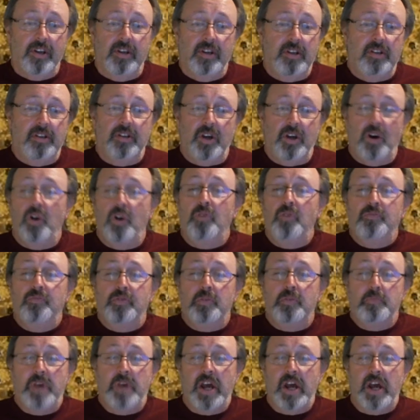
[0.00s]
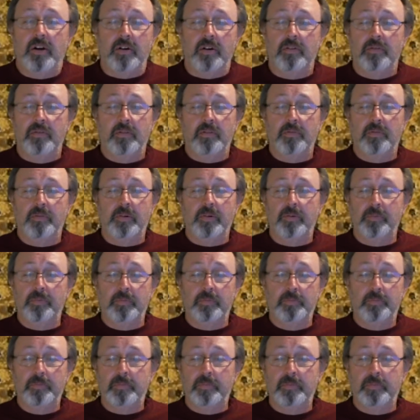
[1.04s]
you hope for better. Well,